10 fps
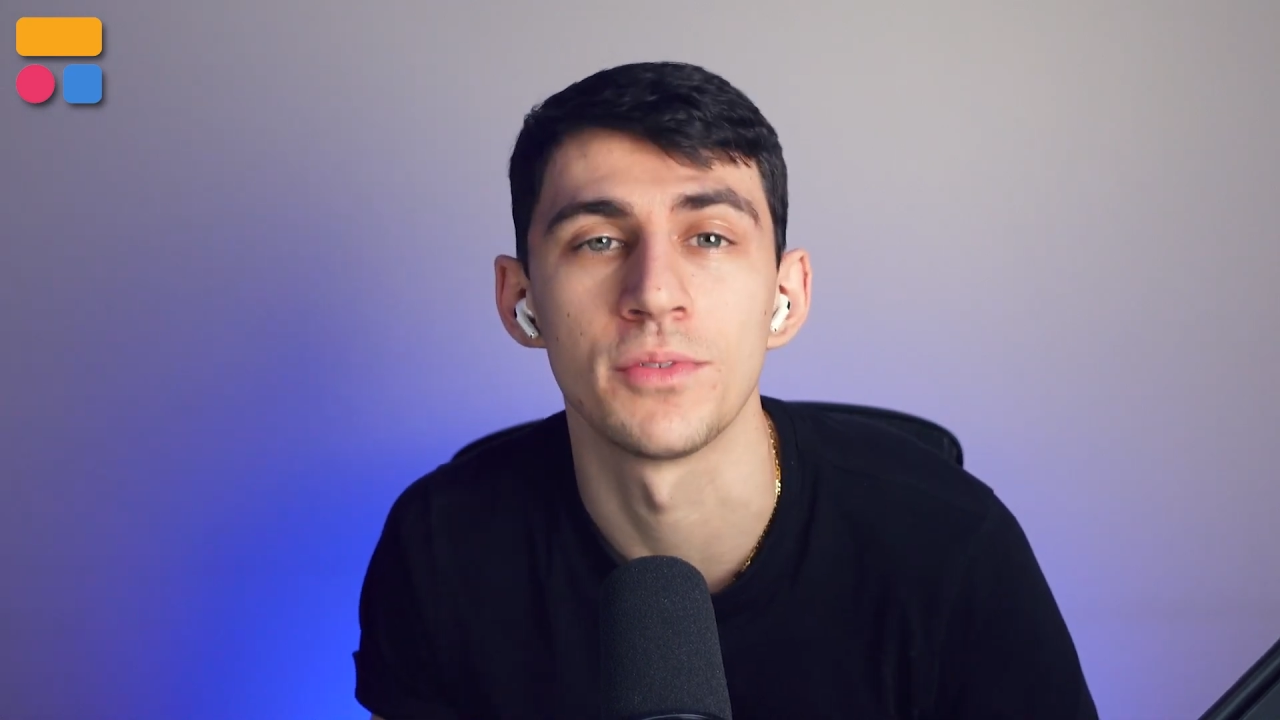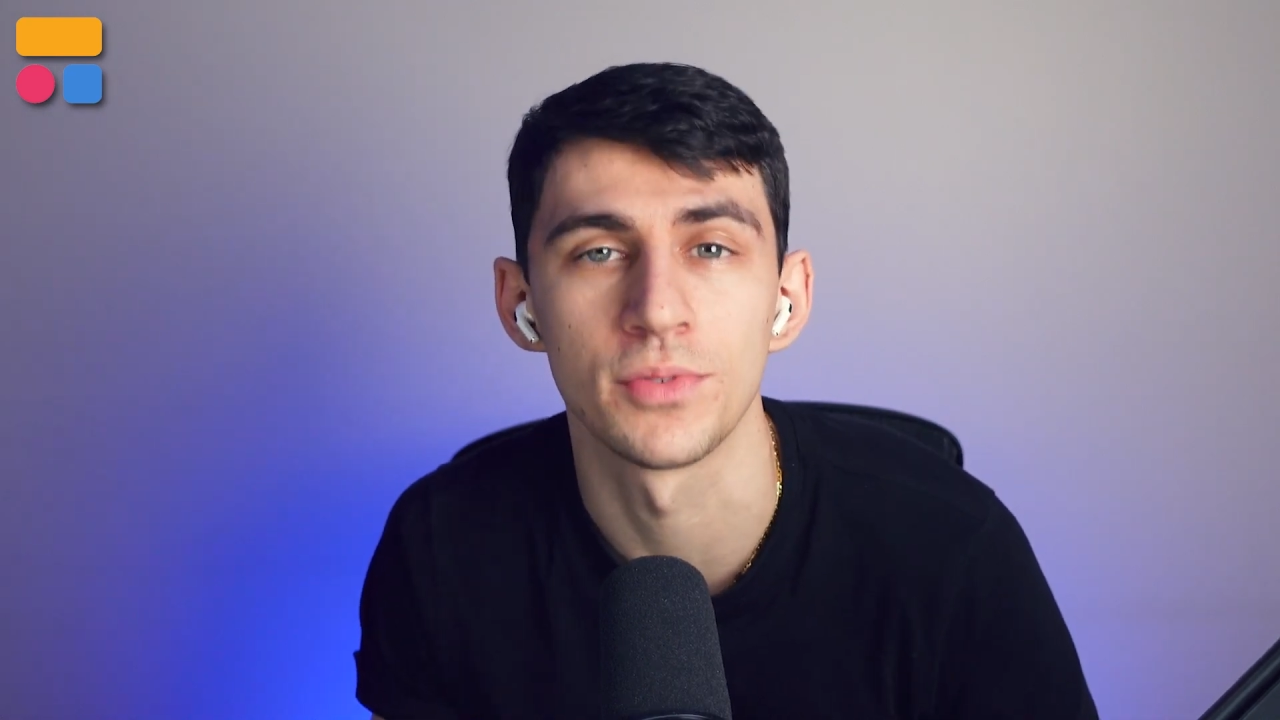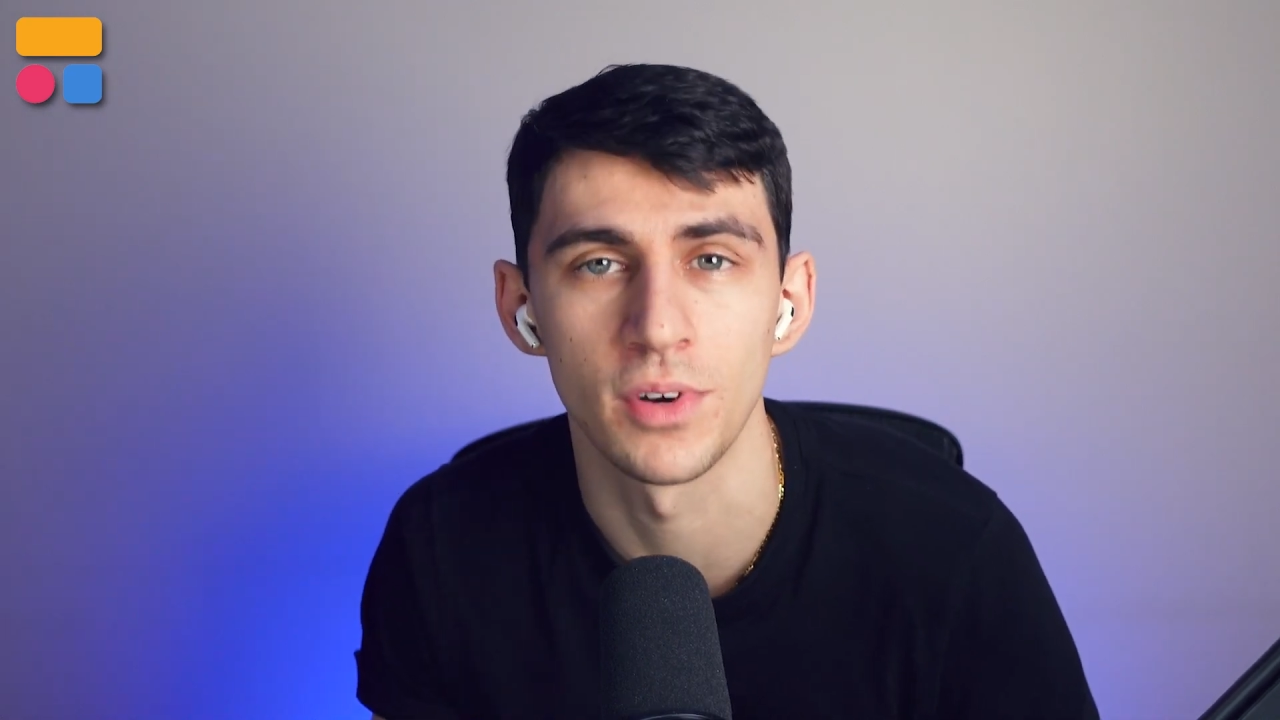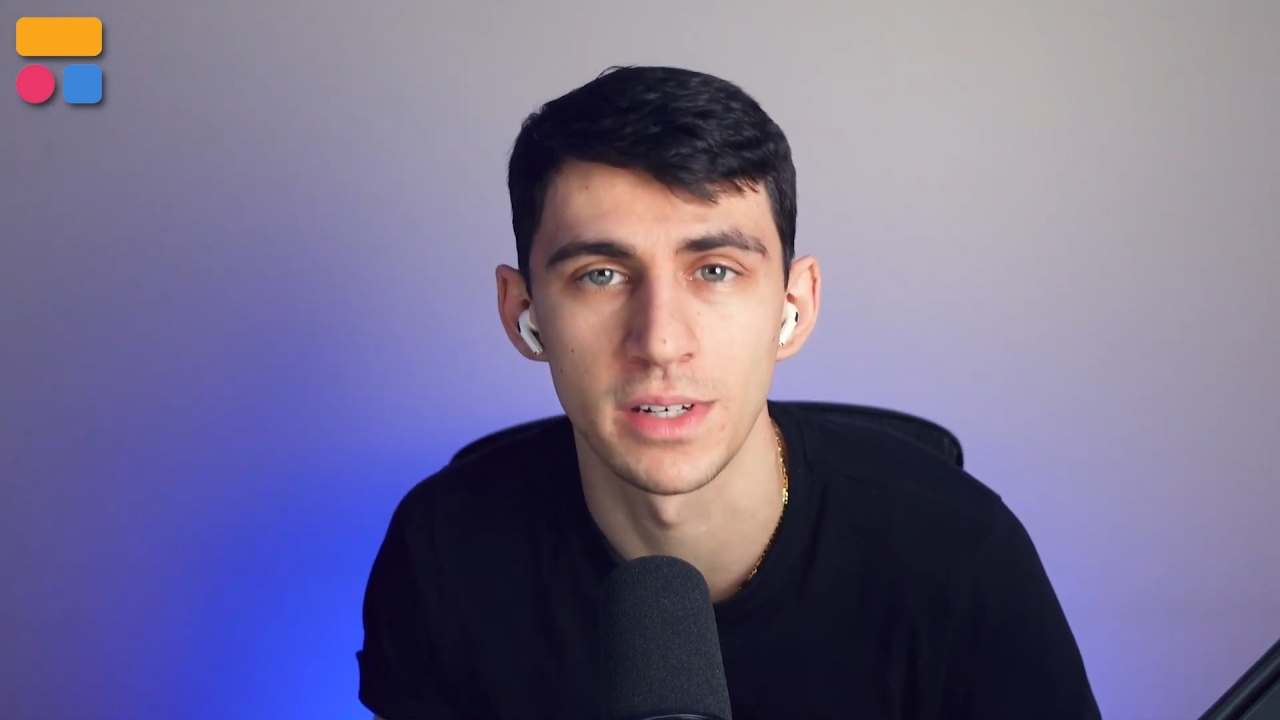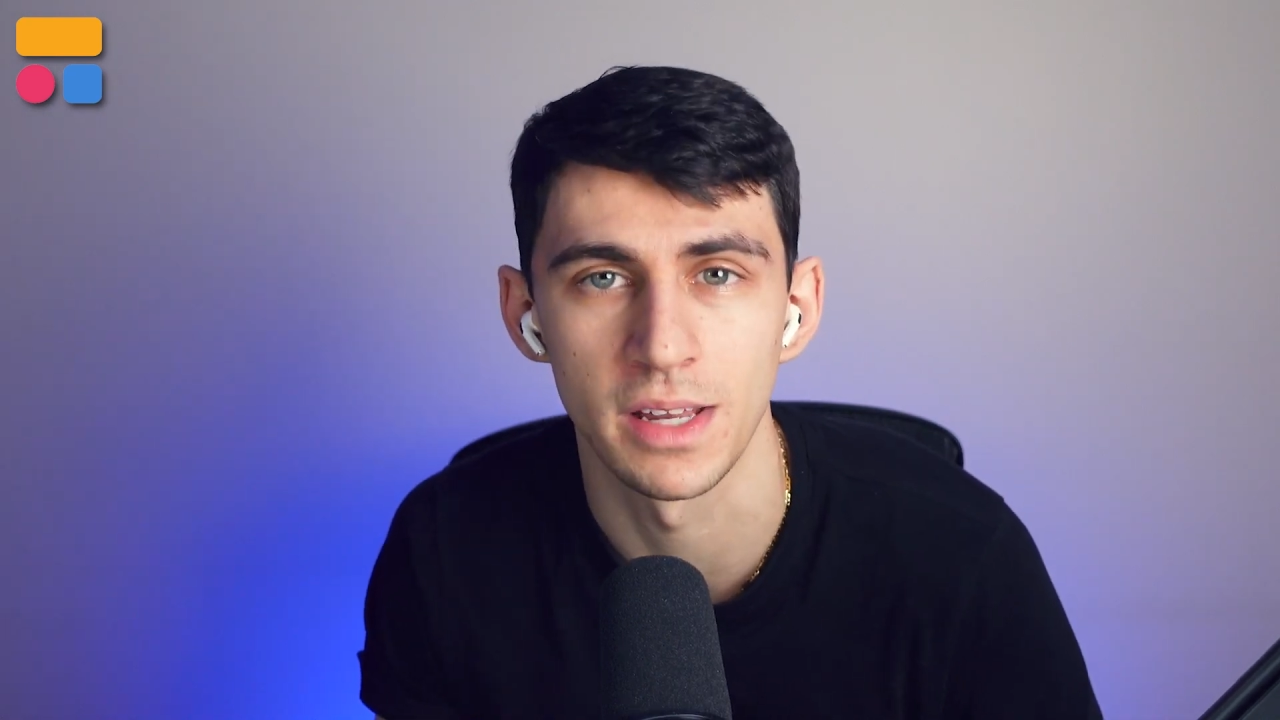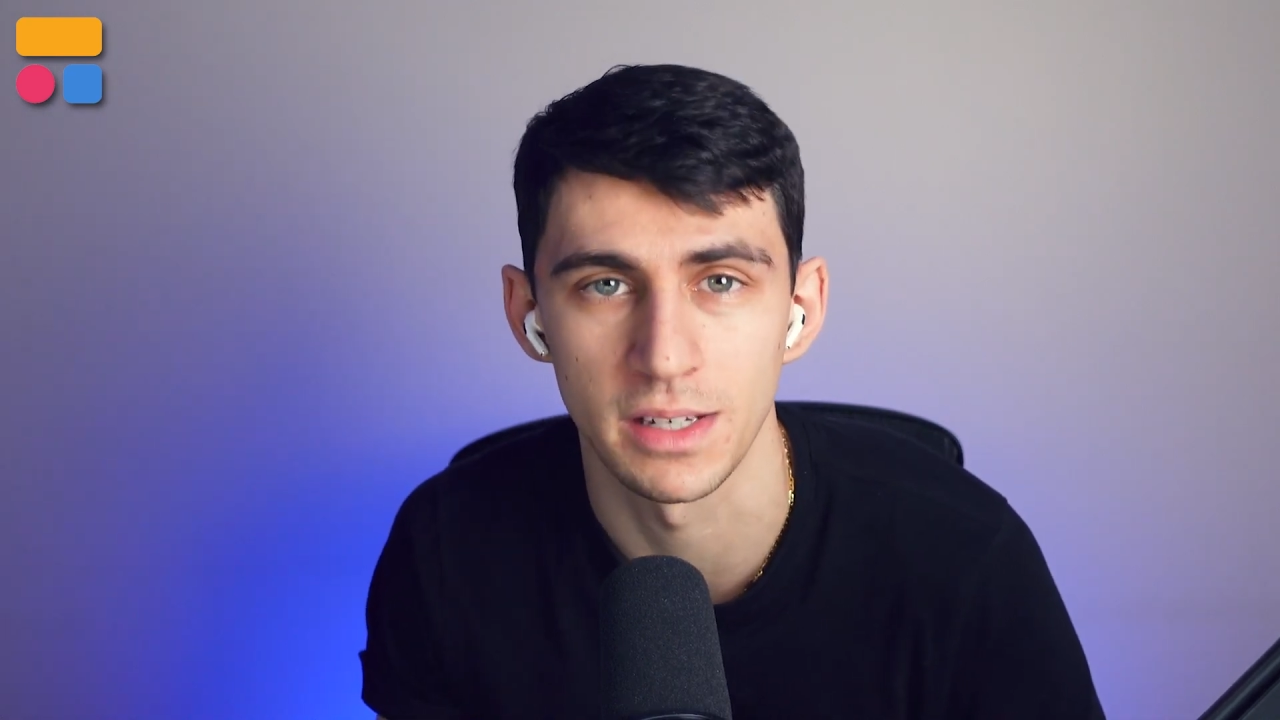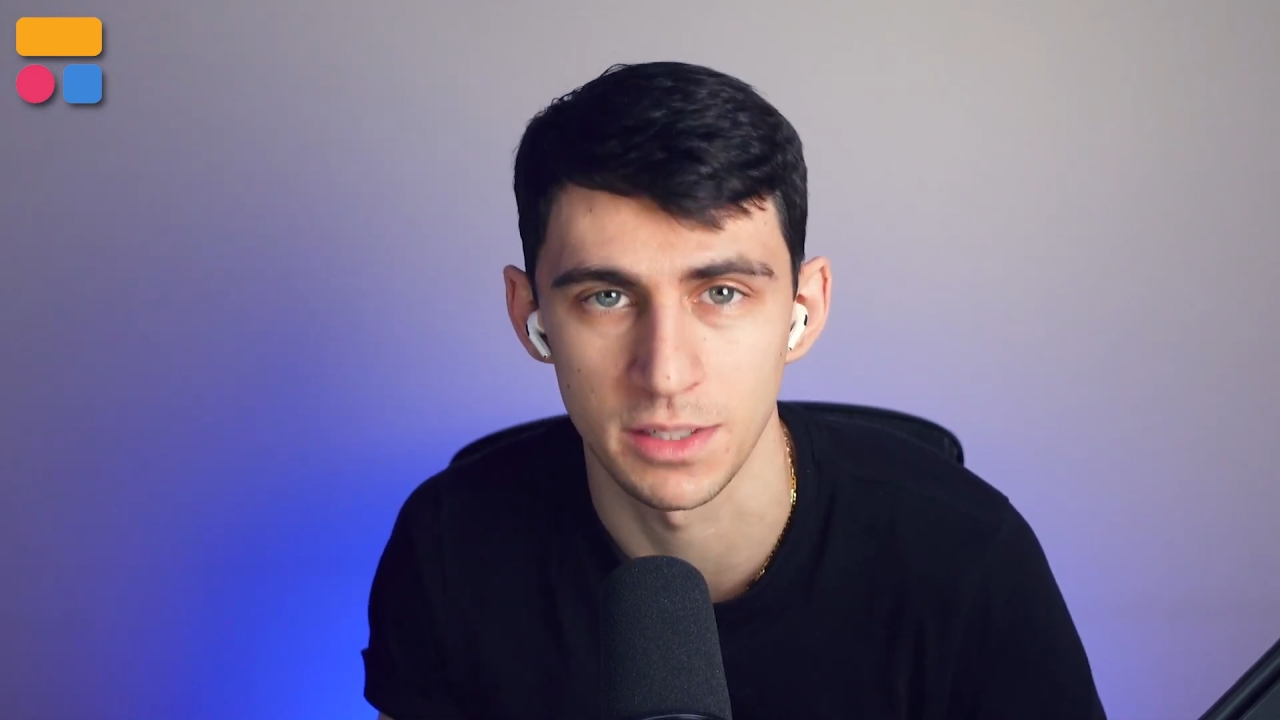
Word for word: into front-end